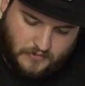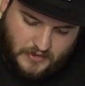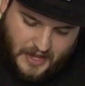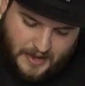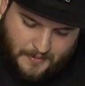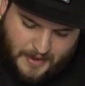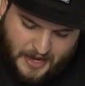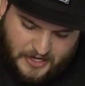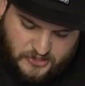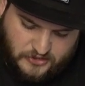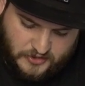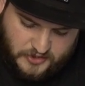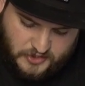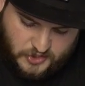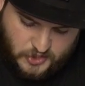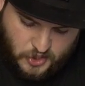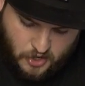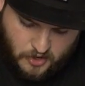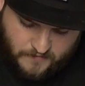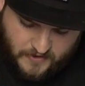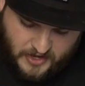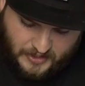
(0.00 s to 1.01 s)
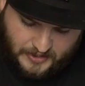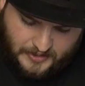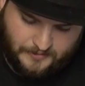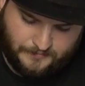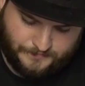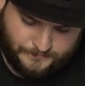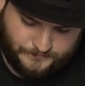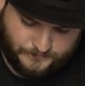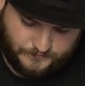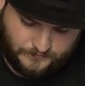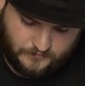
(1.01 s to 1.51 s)
I'm actually starving
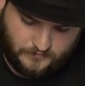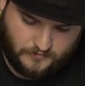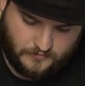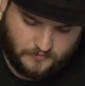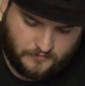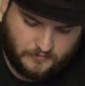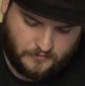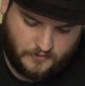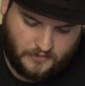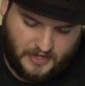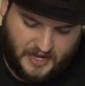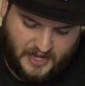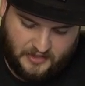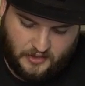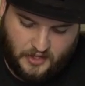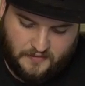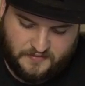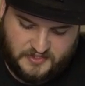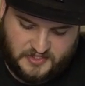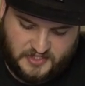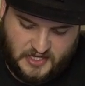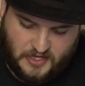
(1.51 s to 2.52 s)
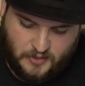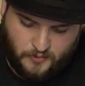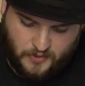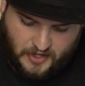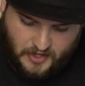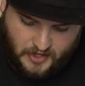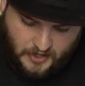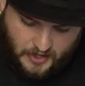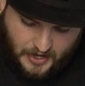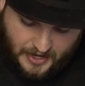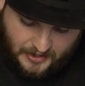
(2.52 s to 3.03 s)
and I love
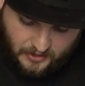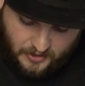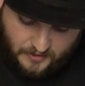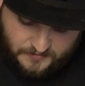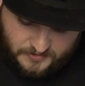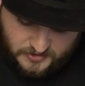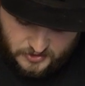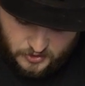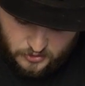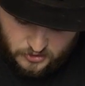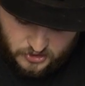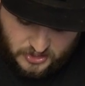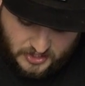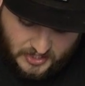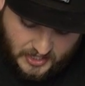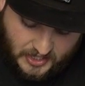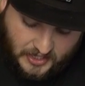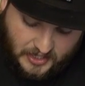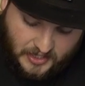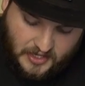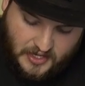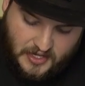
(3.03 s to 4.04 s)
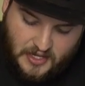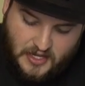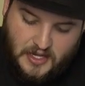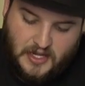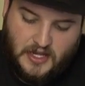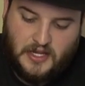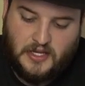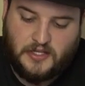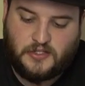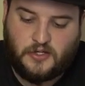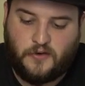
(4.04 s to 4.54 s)
seaweed. I love sushi.
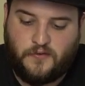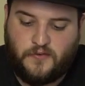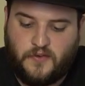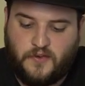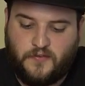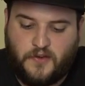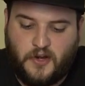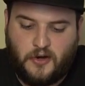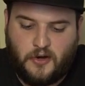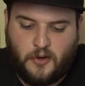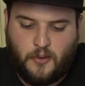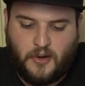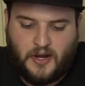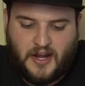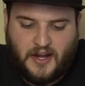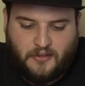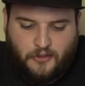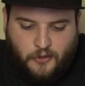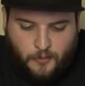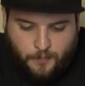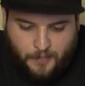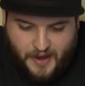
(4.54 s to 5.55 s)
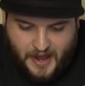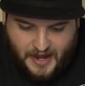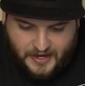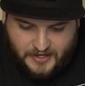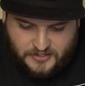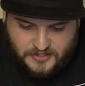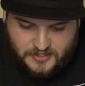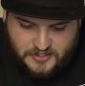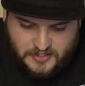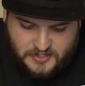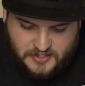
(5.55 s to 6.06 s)
So if, if you don't know what kind of little
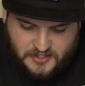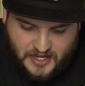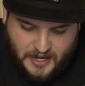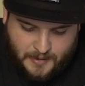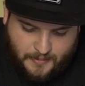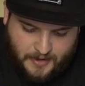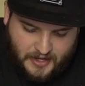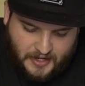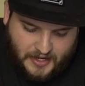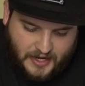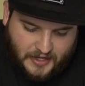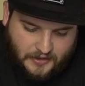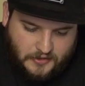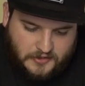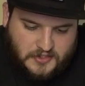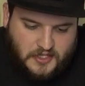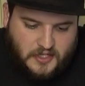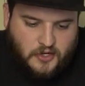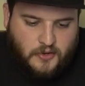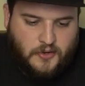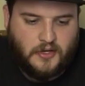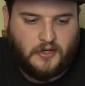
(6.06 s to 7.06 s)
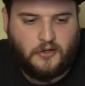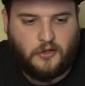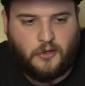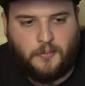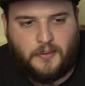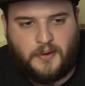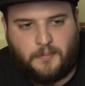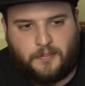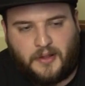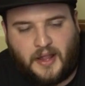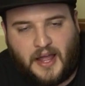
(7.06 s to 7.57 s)
packages these come in, it kind of looks like you're eating a
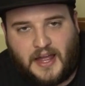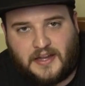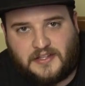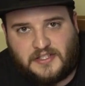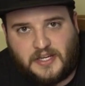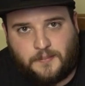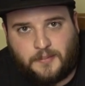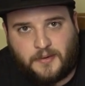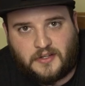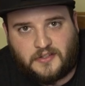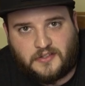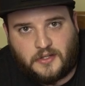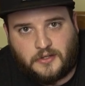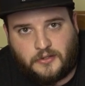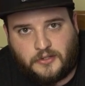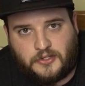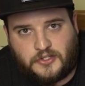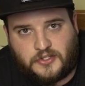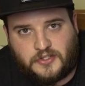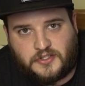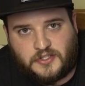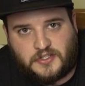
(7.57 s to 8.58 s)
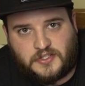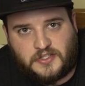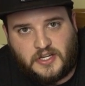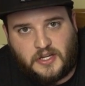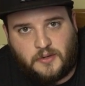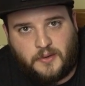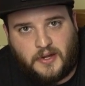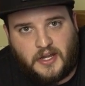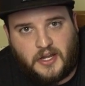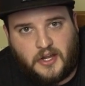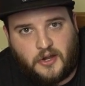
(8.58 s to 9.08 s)
little bit of plastic, but it's literally just the
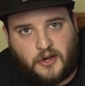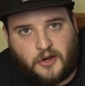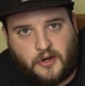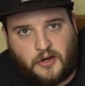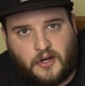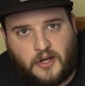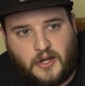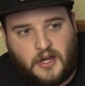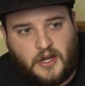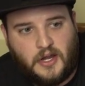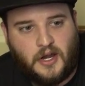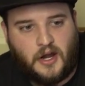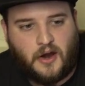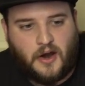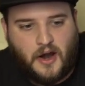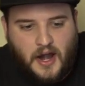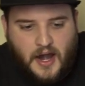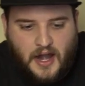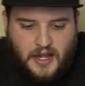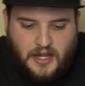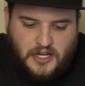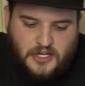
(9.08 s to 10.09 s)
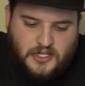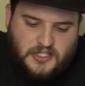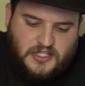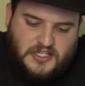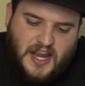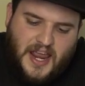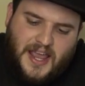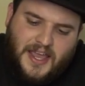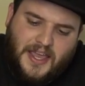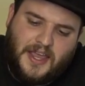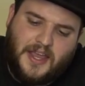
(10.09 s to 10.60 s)
seaweed here. All right, you just
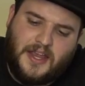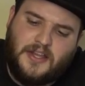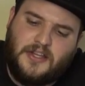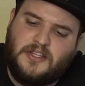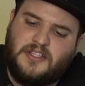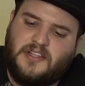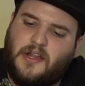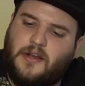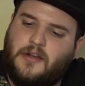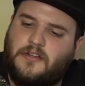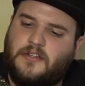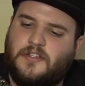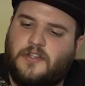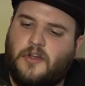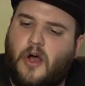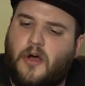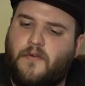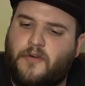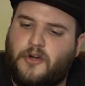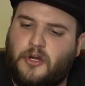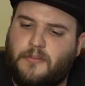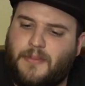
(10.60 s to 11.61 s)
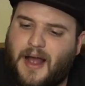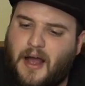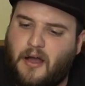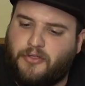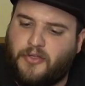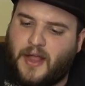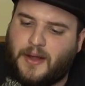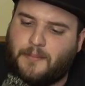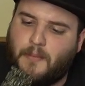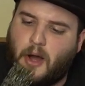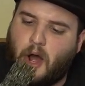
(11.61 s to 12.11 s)
take it, you just let it dissolve on your
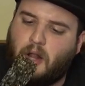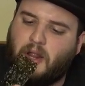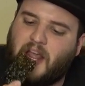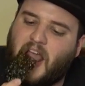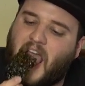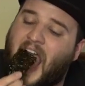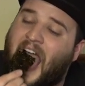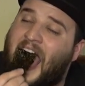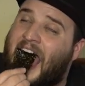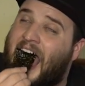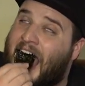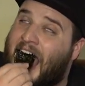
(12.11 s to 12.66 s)
mouth like Molly.